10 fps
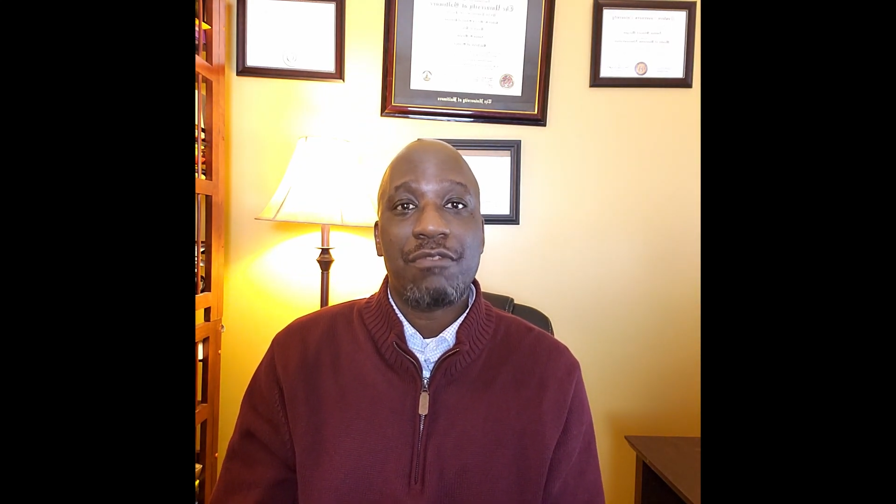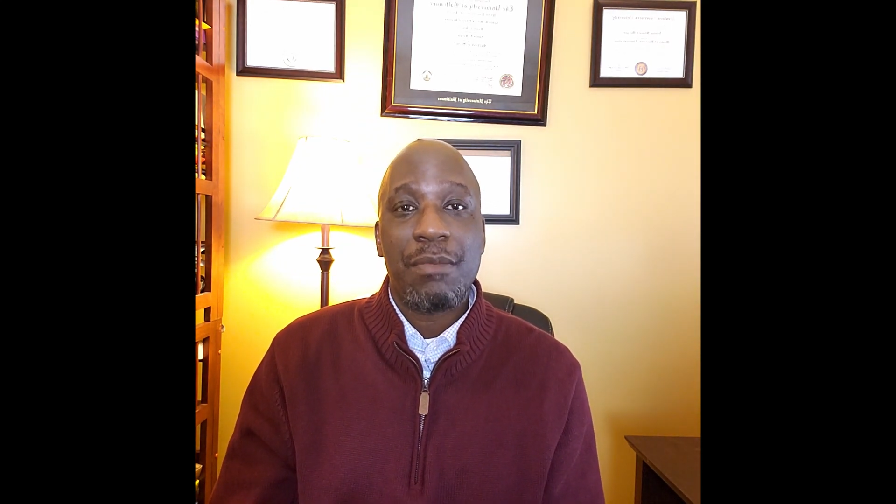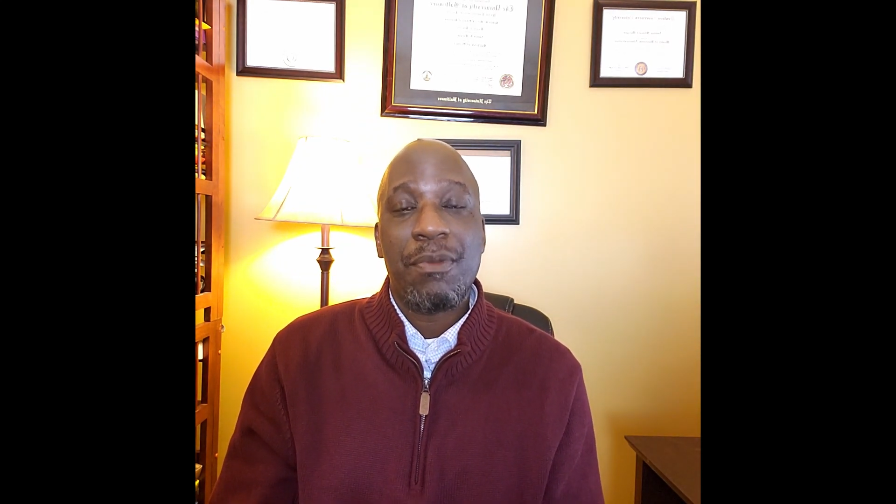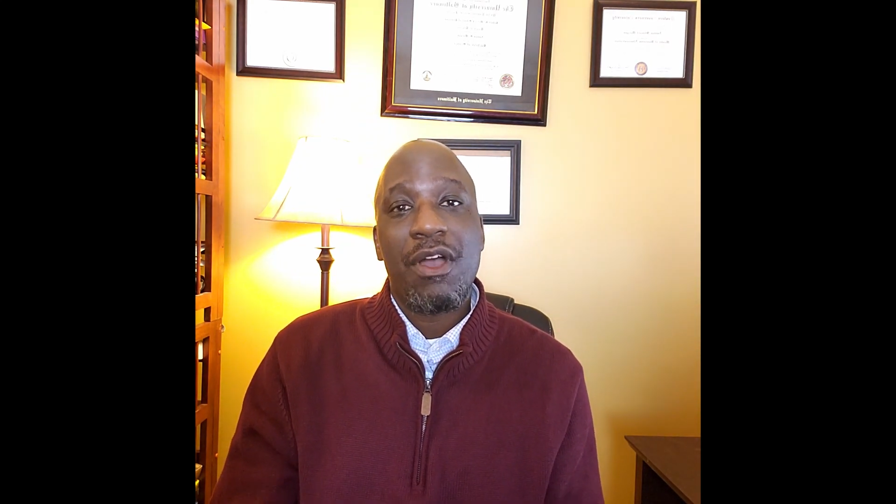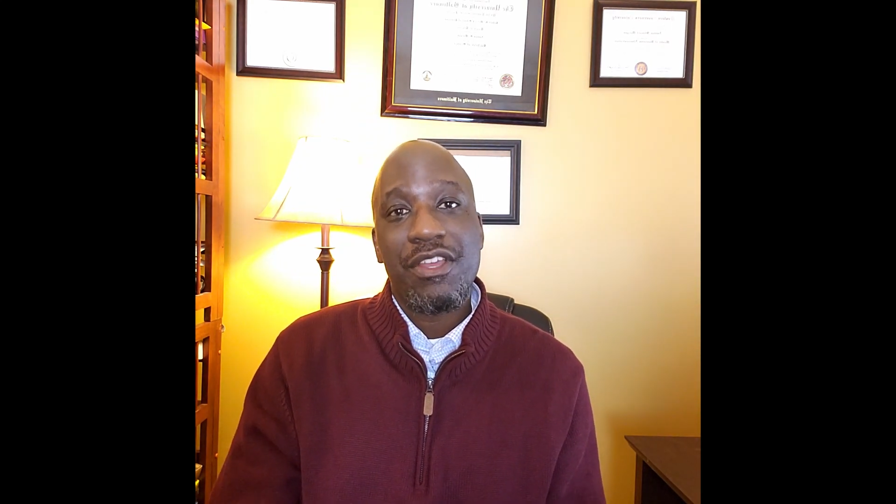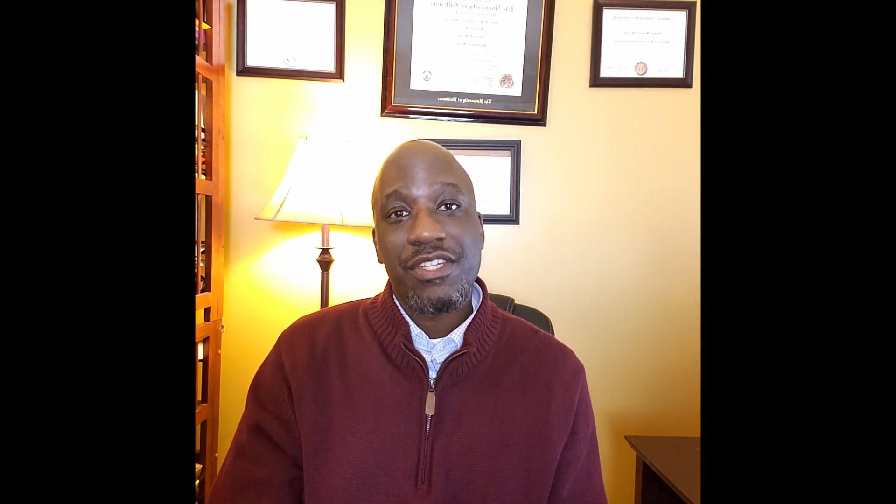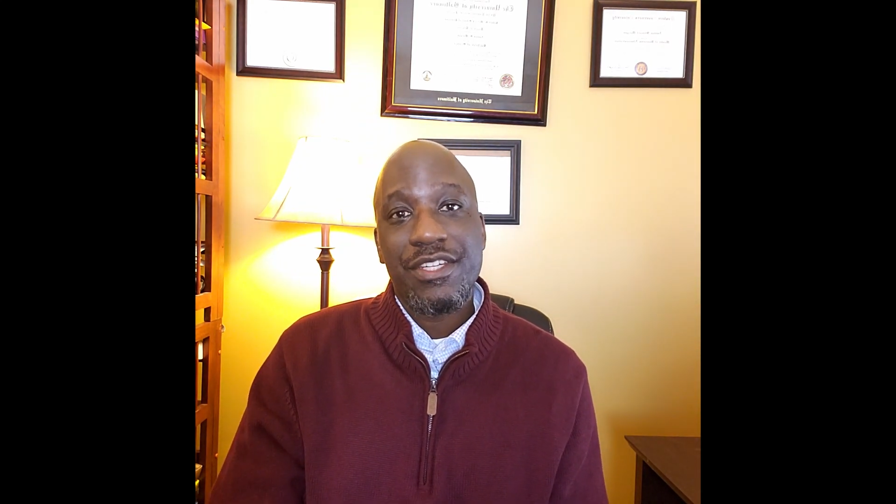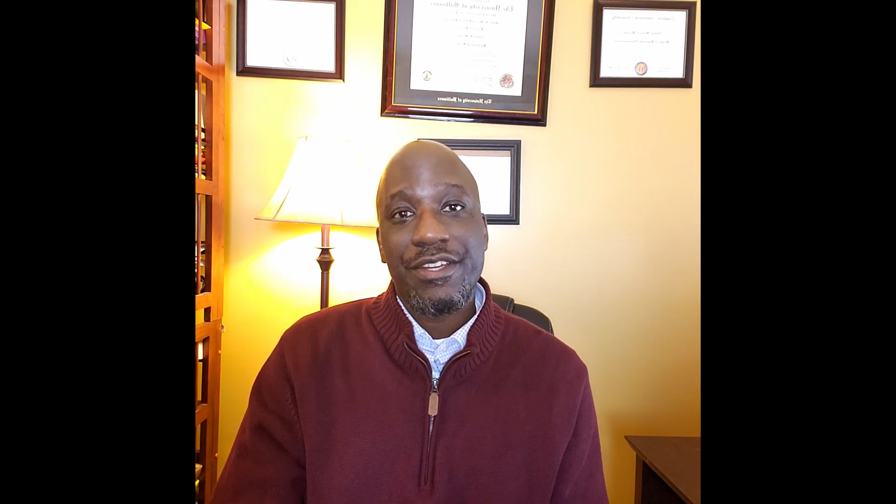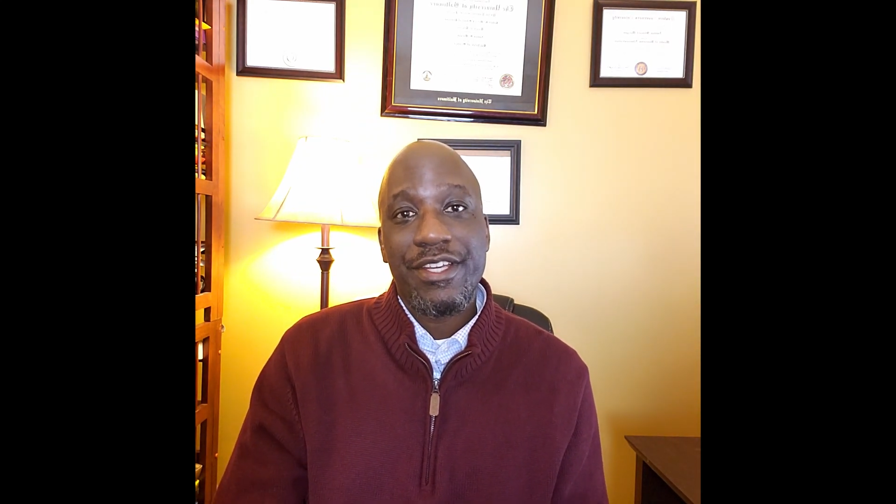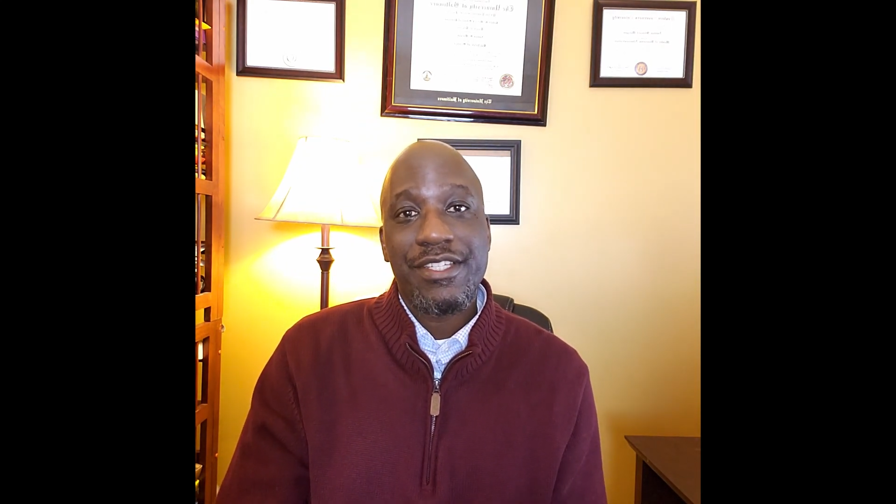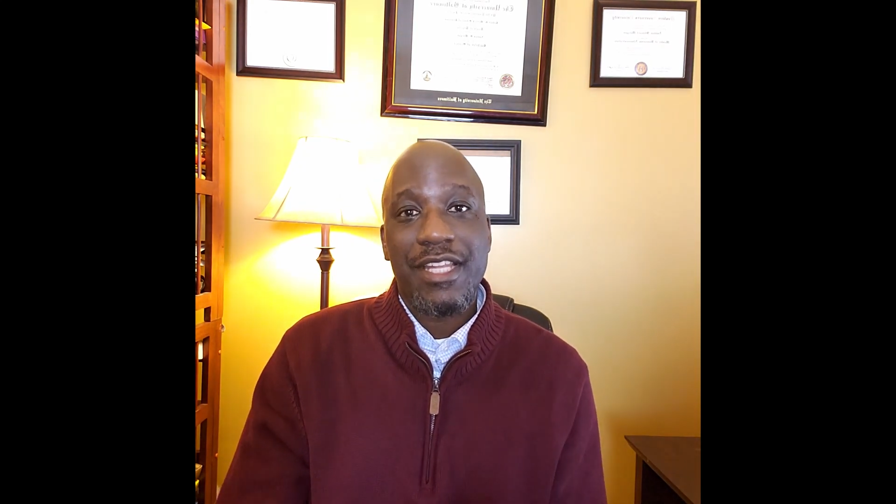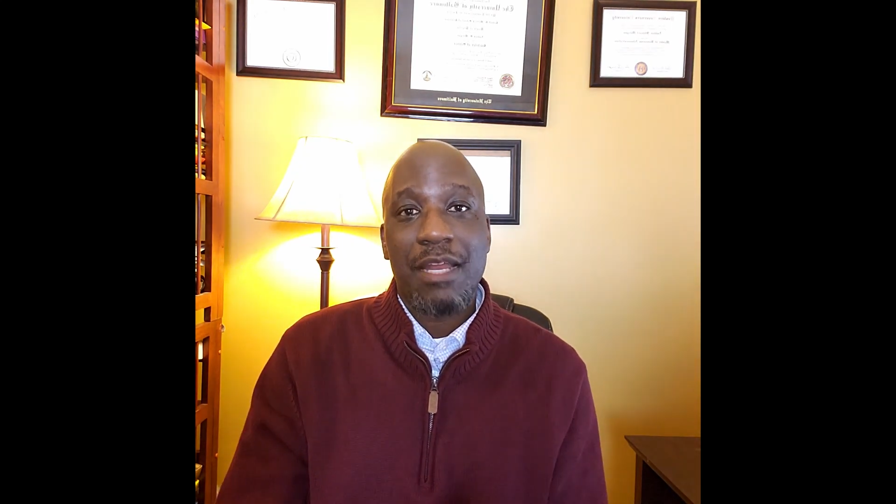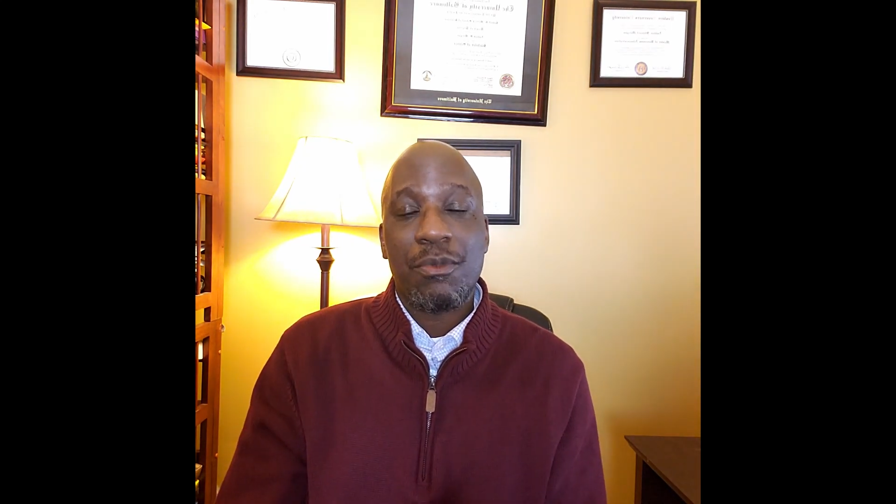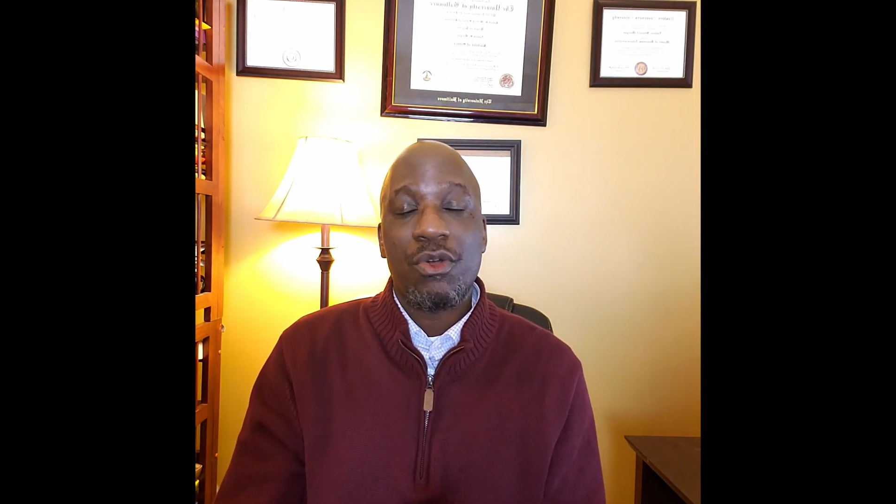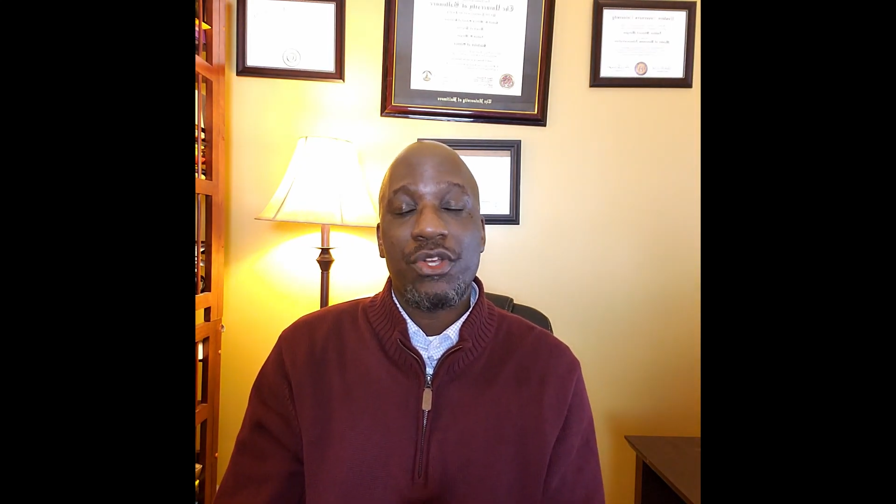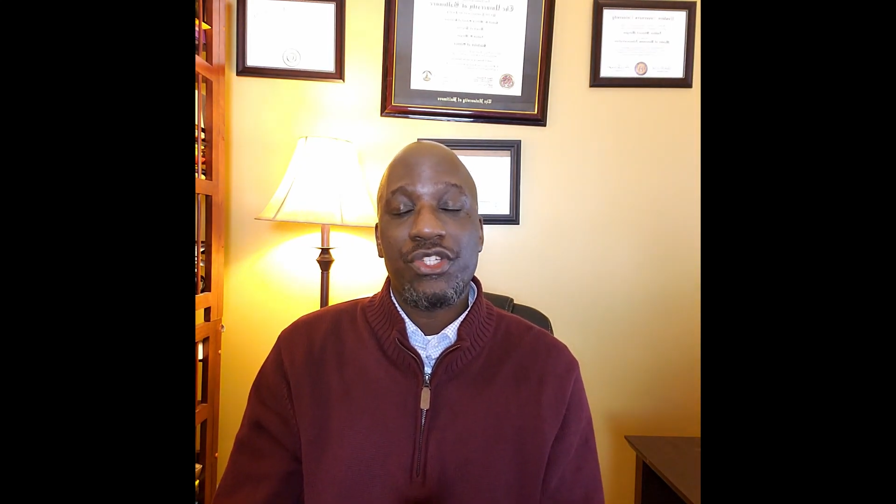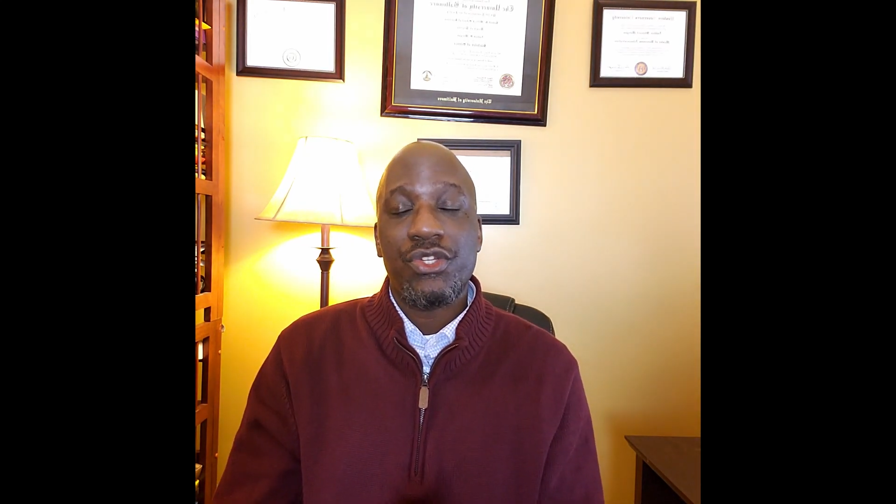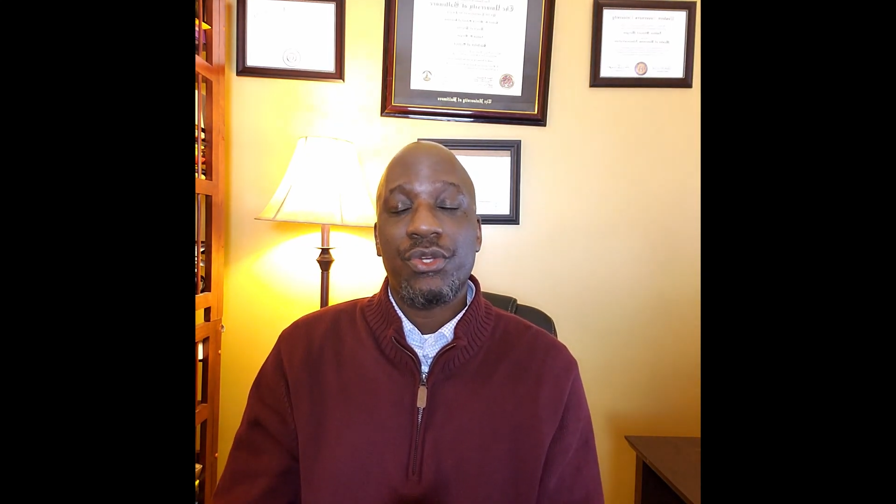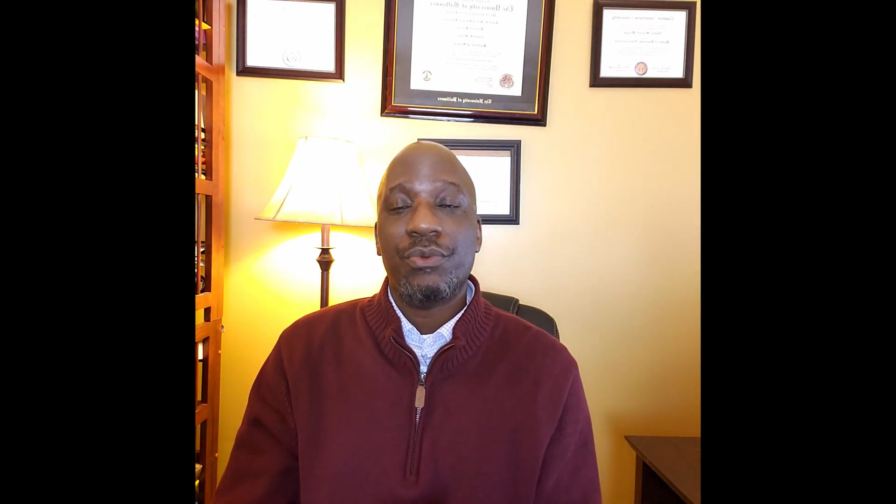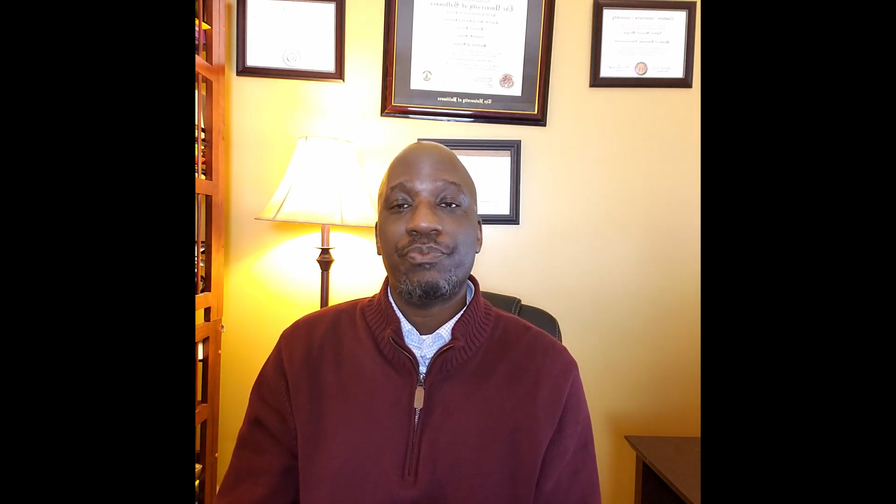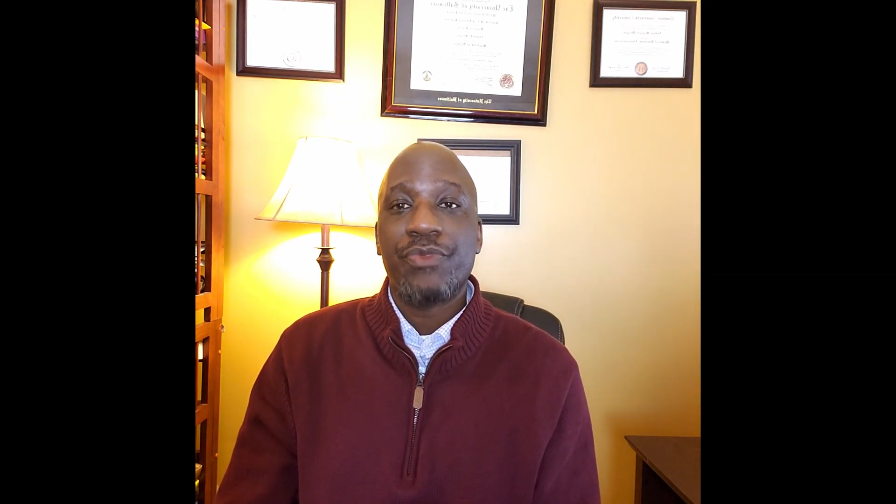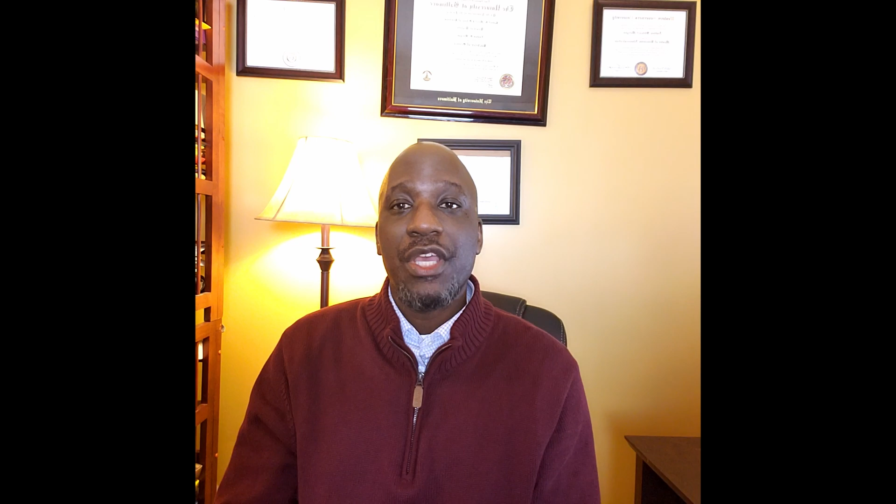3-part series that I'm going to do.